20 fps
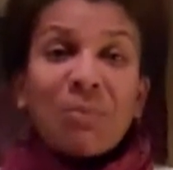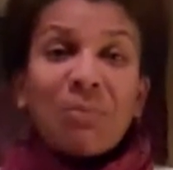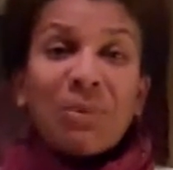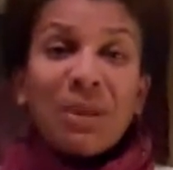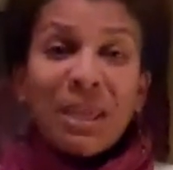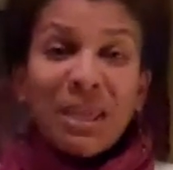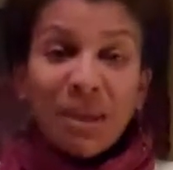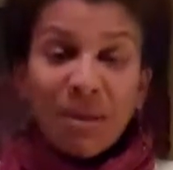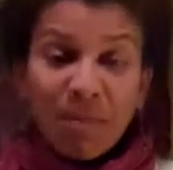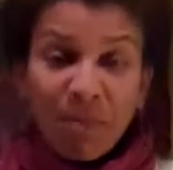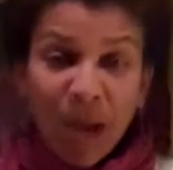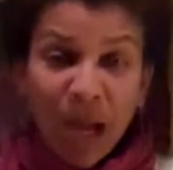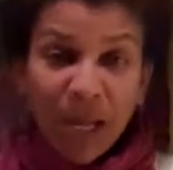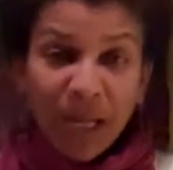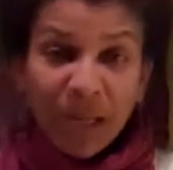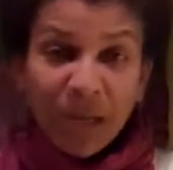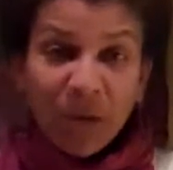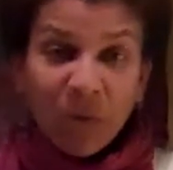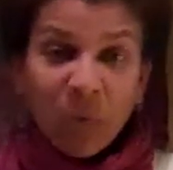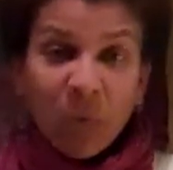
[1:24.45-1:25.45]
being
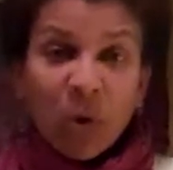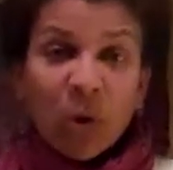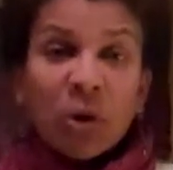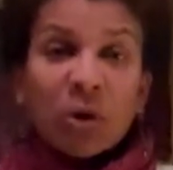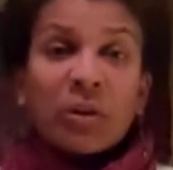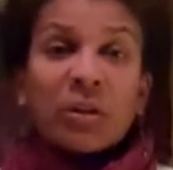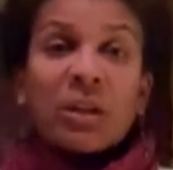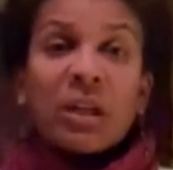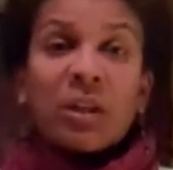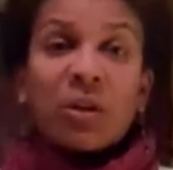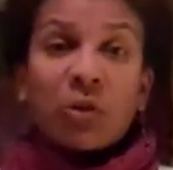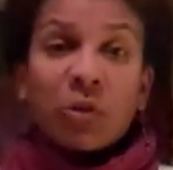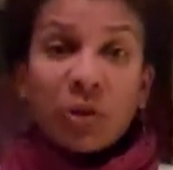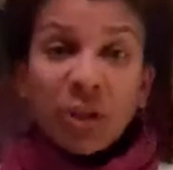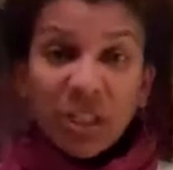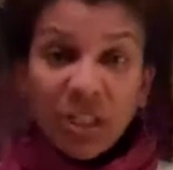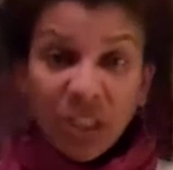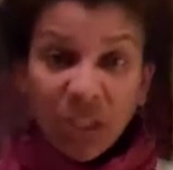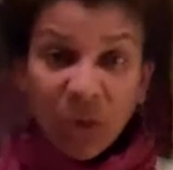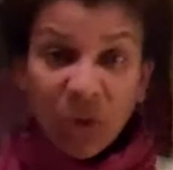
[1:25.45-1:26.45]
embodied at work,
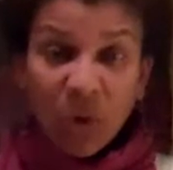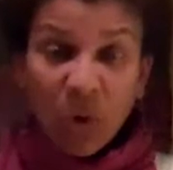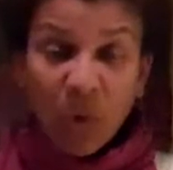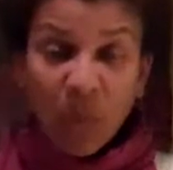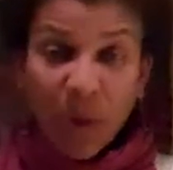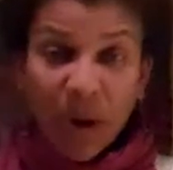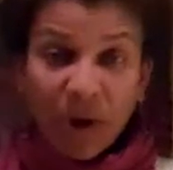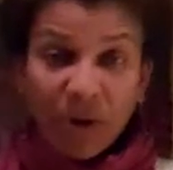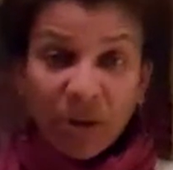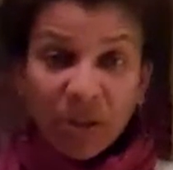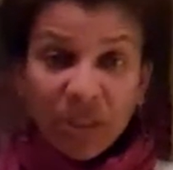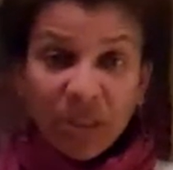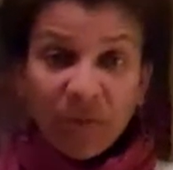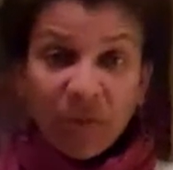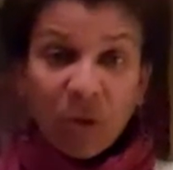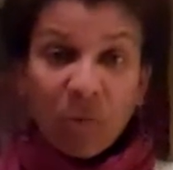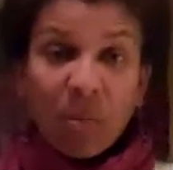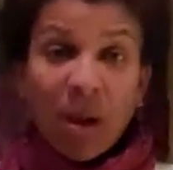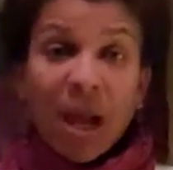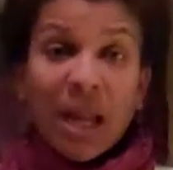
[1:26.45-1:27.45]
increasing your awareness
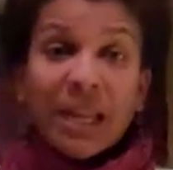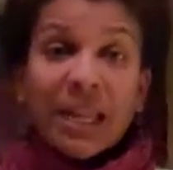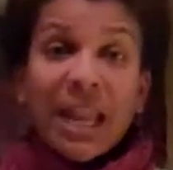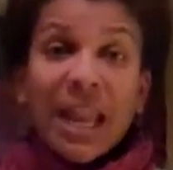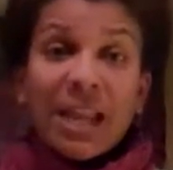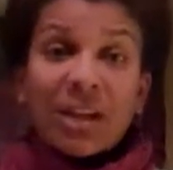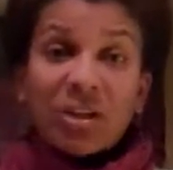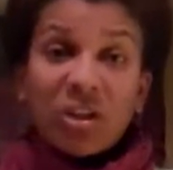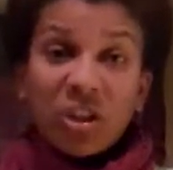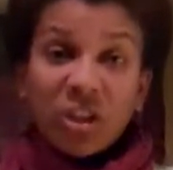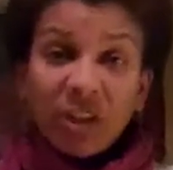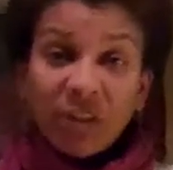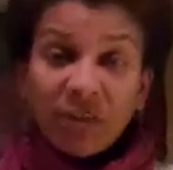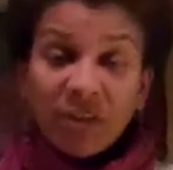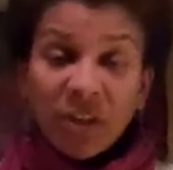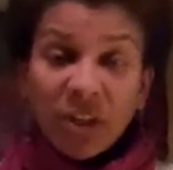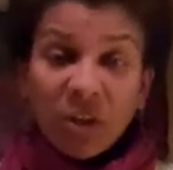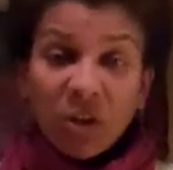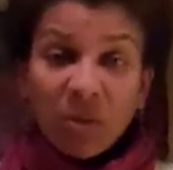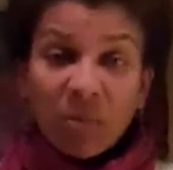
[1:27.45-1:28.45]
of your body and
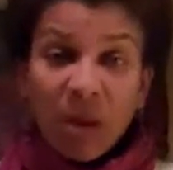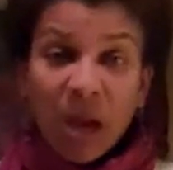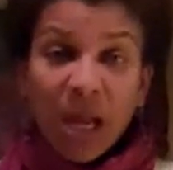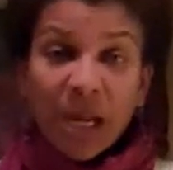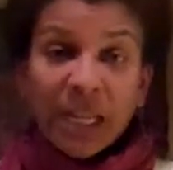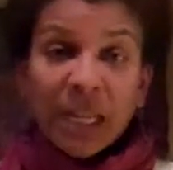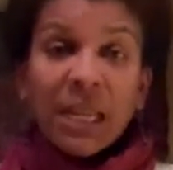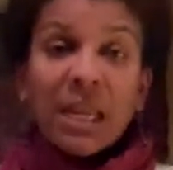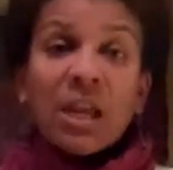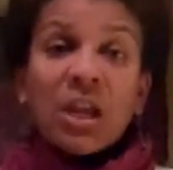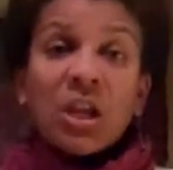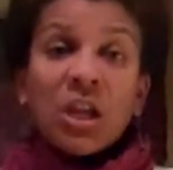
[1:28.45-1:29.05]
shifting your body